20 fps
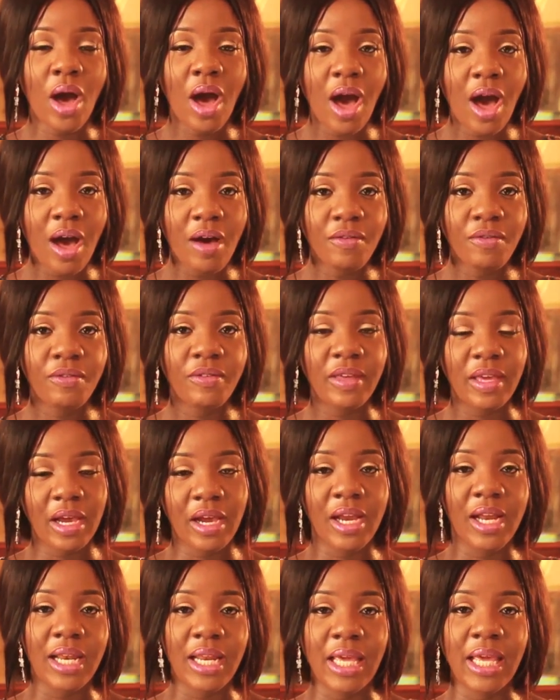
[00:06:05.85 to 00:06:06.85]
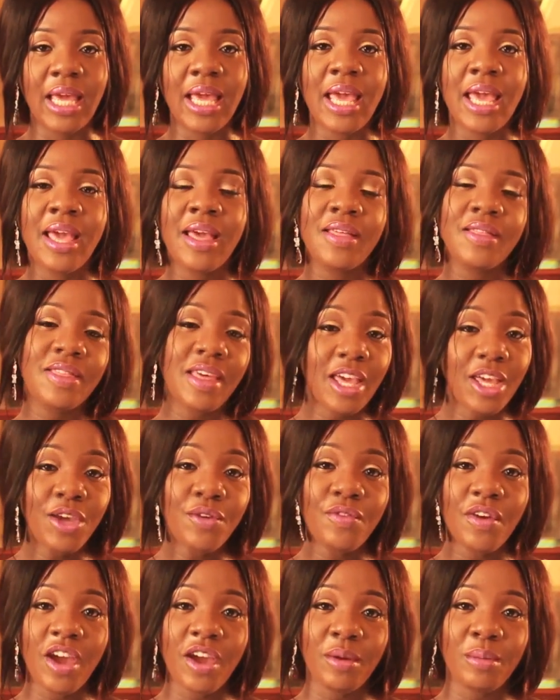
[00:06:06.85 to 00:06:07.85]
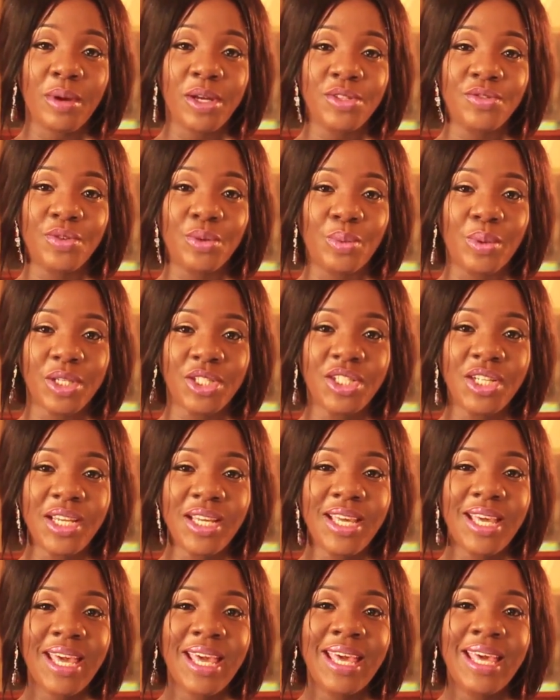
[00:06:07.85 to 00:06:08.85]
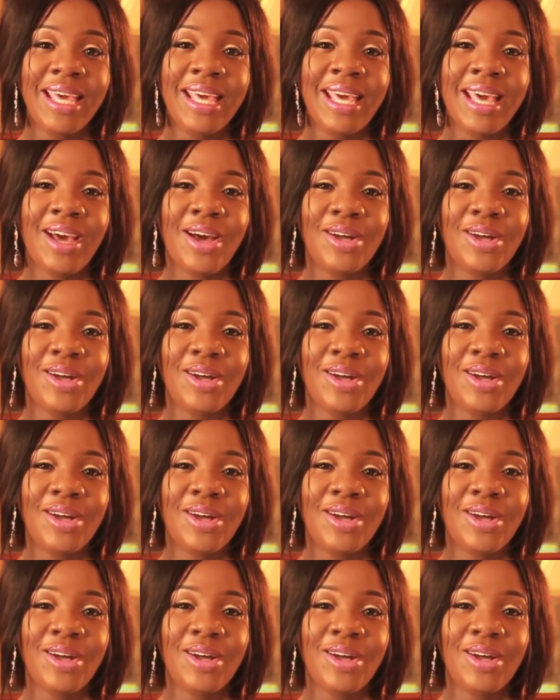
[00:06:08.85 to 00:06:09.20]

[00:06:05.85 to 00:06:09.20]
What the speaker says: or half yearly. Thank you very much for watching.